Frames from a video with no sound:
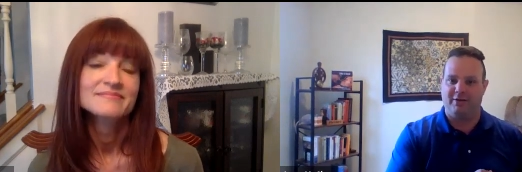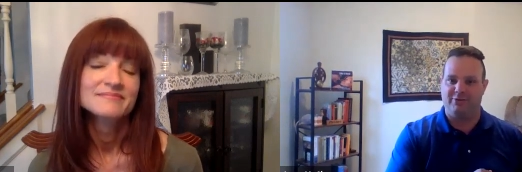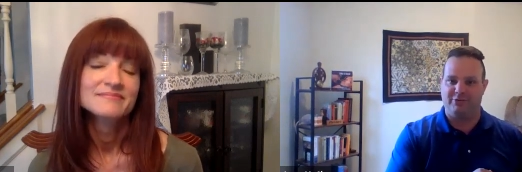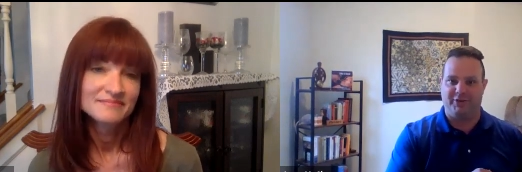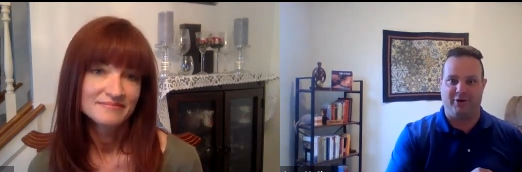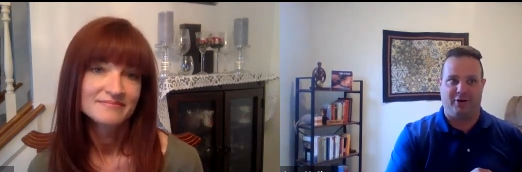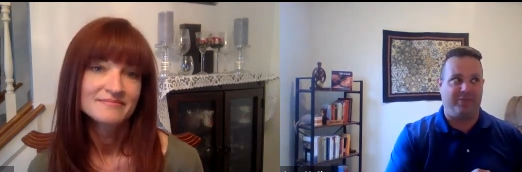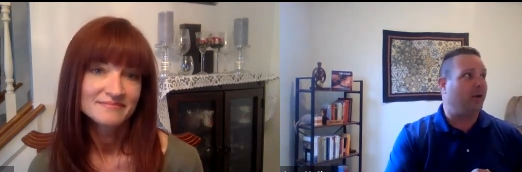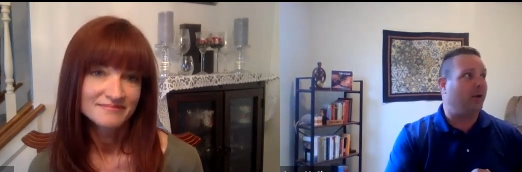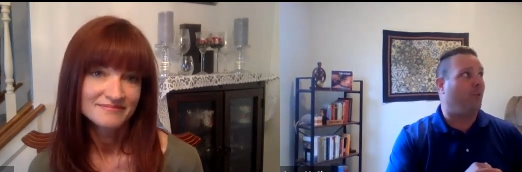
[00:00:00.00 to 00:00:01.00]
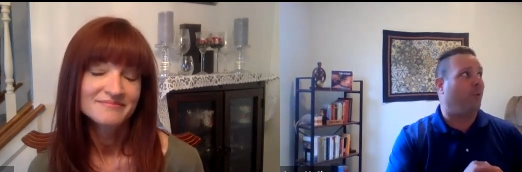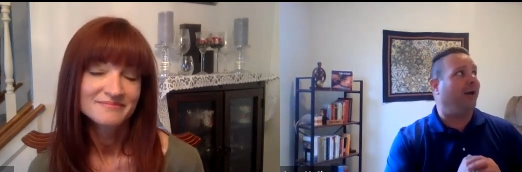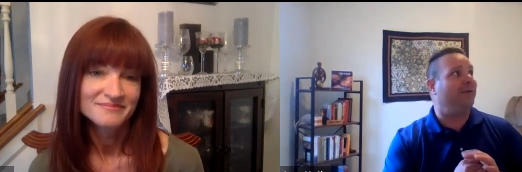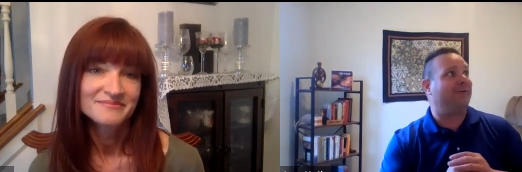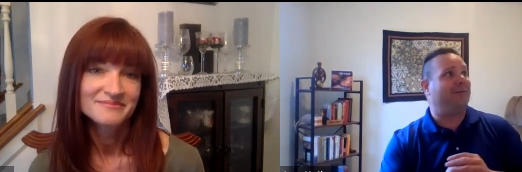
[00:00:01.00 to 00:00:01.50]
Speaker 1: Is the dog thinking, why
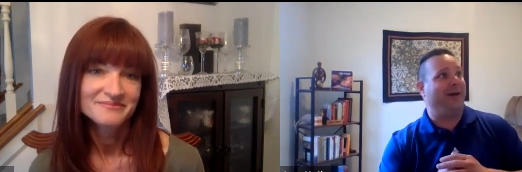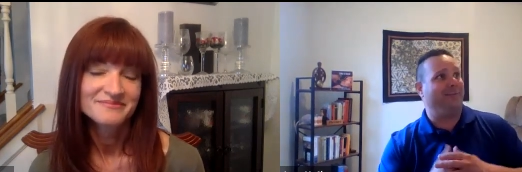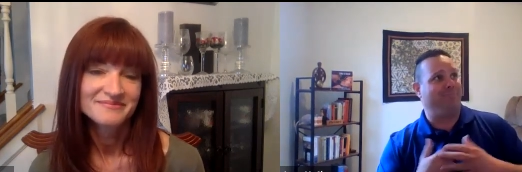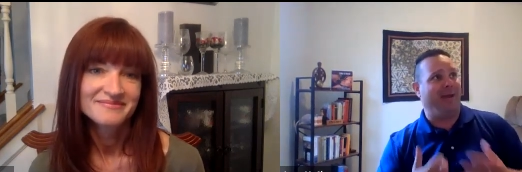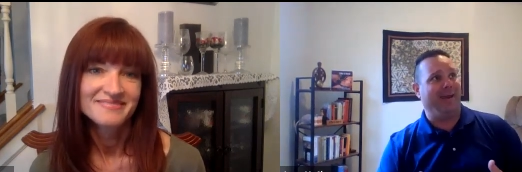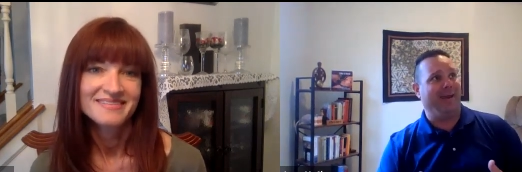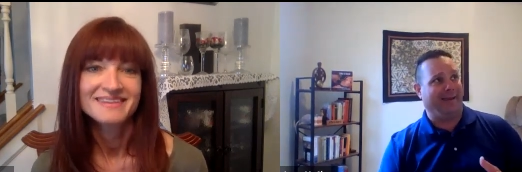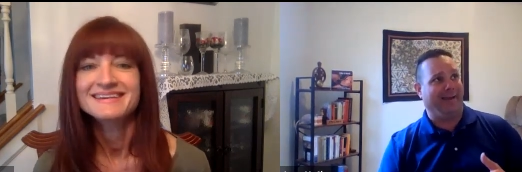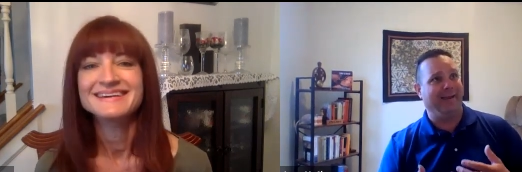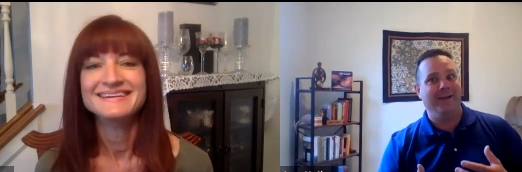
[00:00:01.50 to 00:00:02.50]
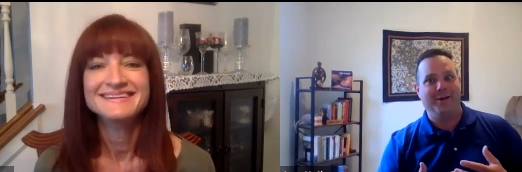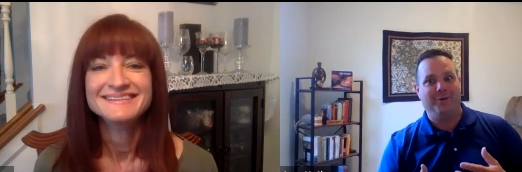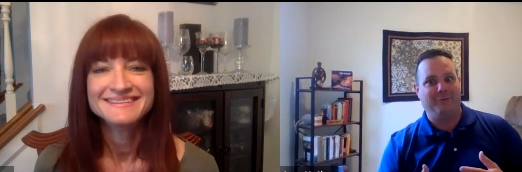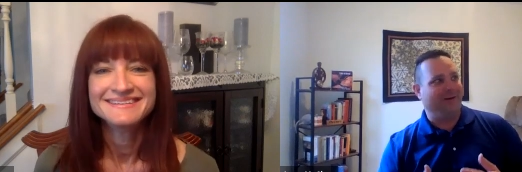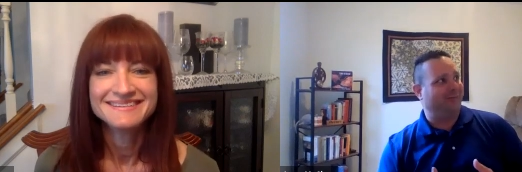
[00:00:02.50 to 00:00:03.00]
is dad panicking
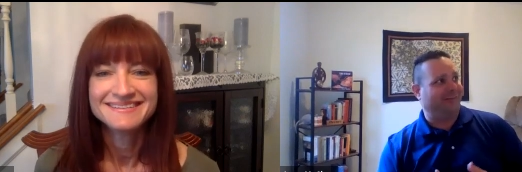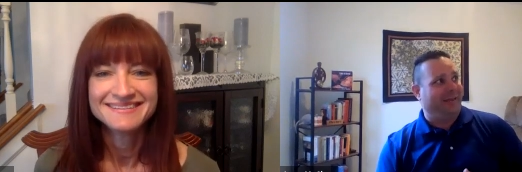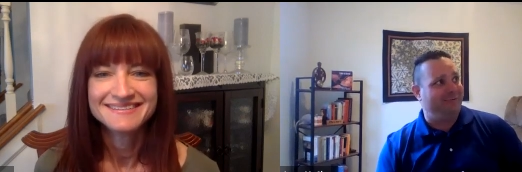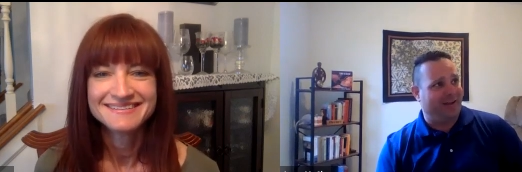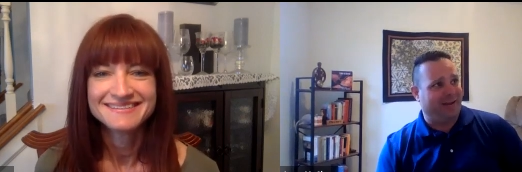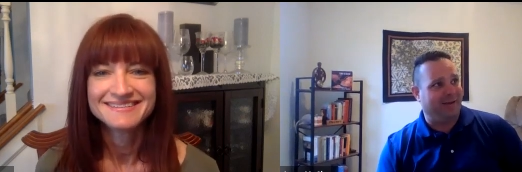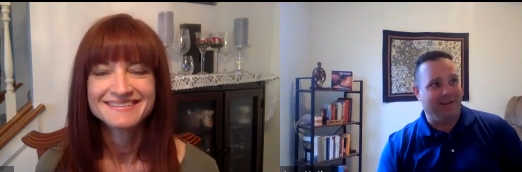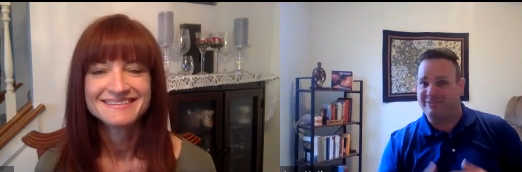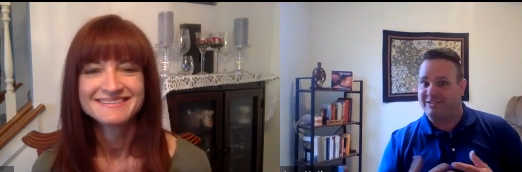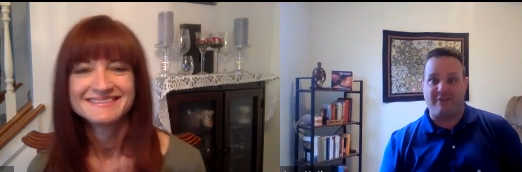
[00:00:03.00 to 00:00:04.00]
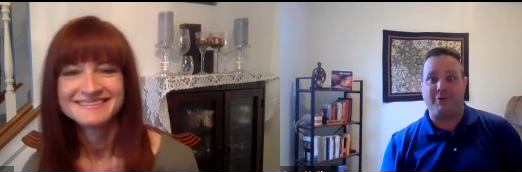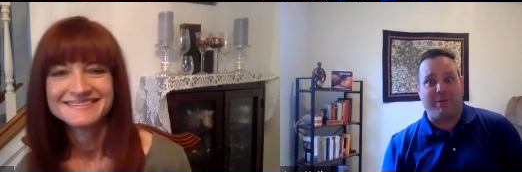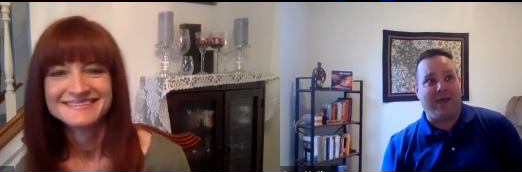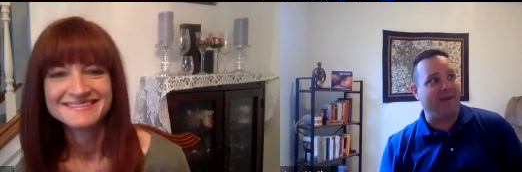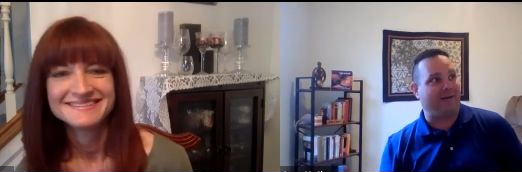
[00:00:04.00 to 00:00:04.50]
when he's leaving? He's never
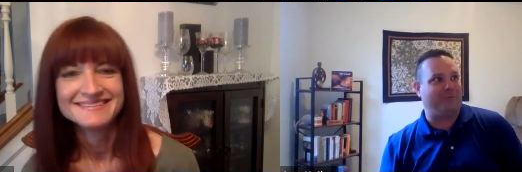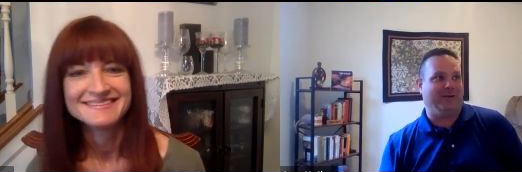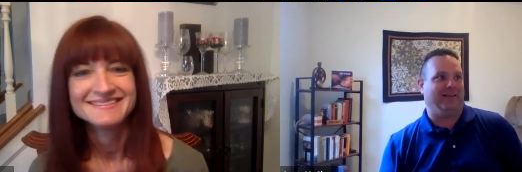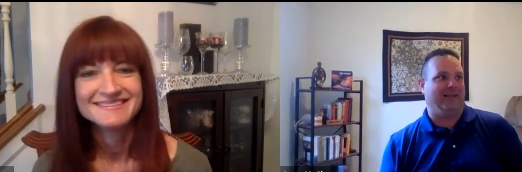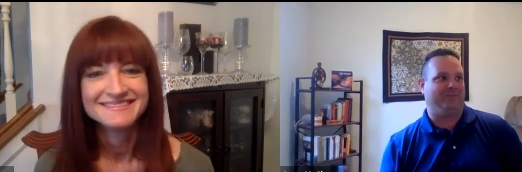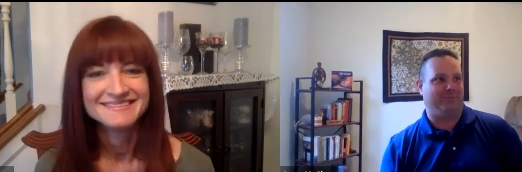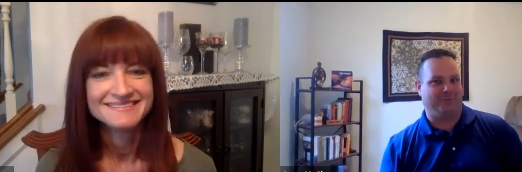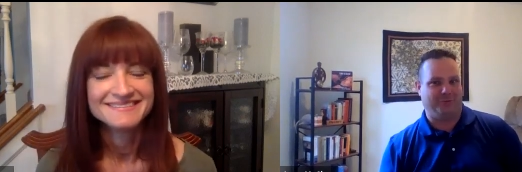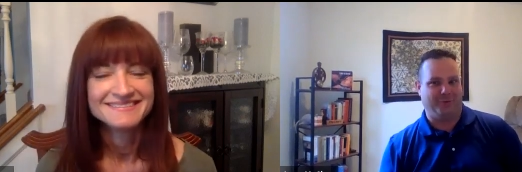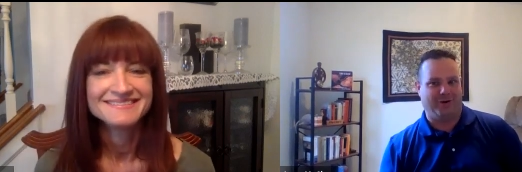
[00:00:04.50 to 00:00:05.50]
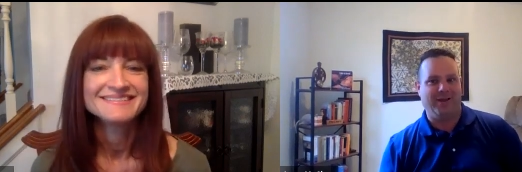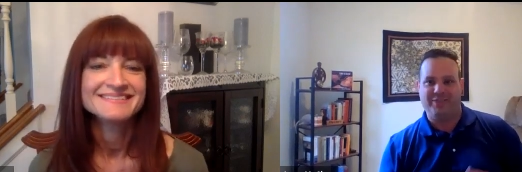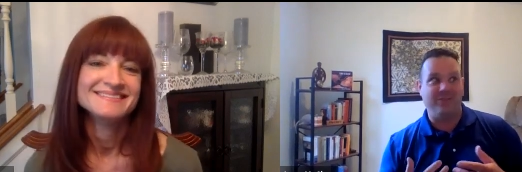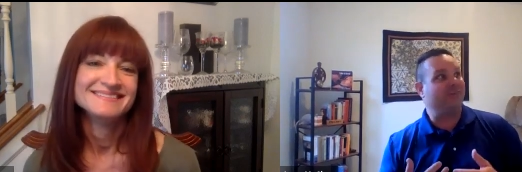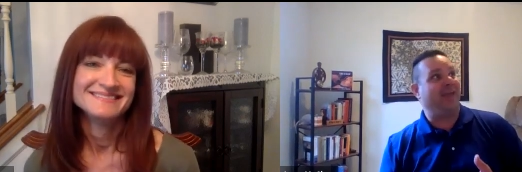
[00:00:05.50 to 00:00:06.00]
panicked when he left before.
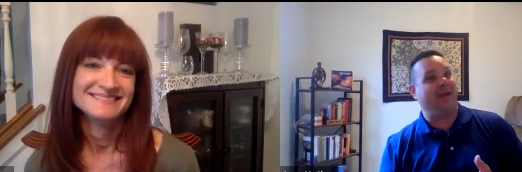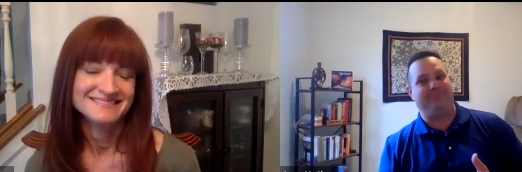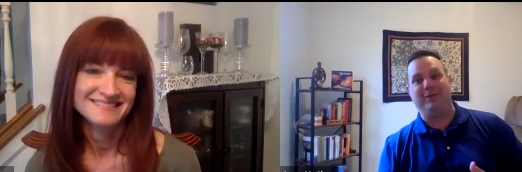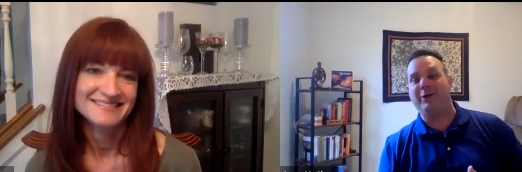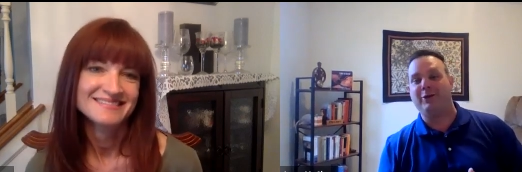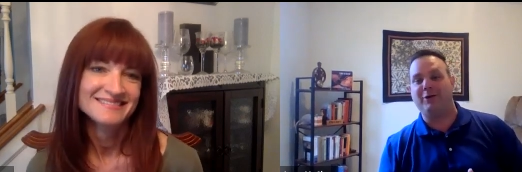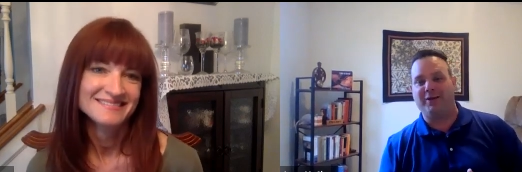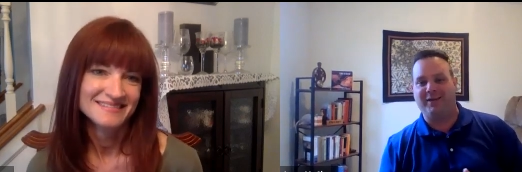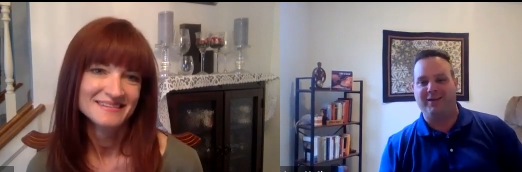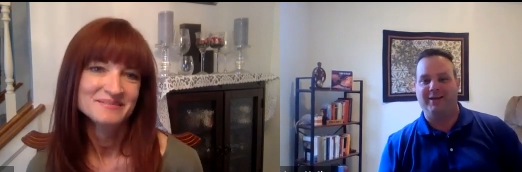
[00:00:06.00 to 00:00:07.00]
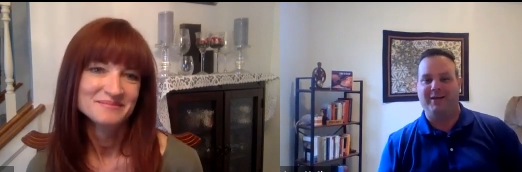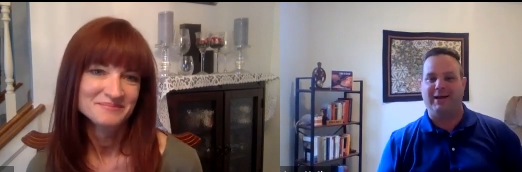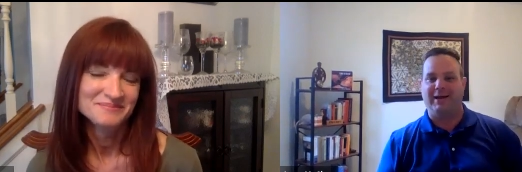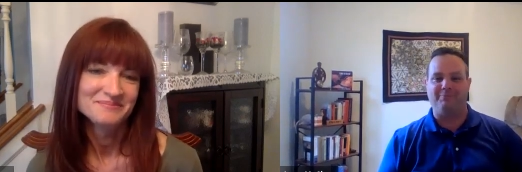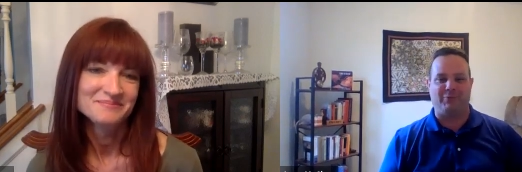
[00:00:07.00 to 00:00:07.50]
This can't be good.
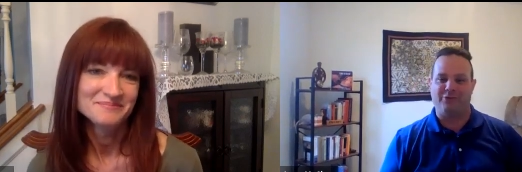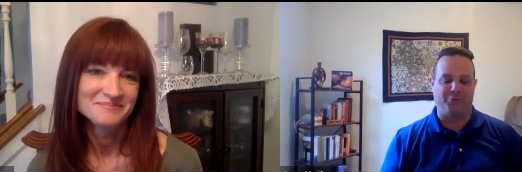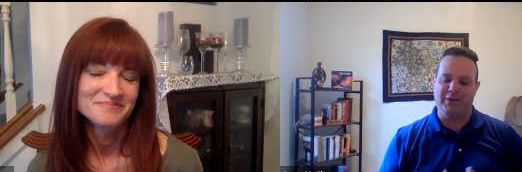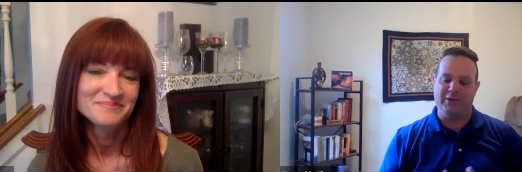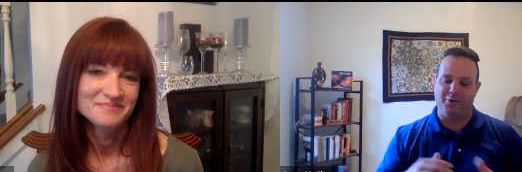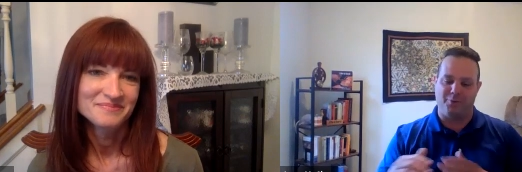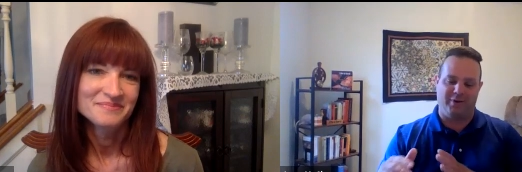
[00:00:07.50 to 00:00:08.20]
Uh, so we don't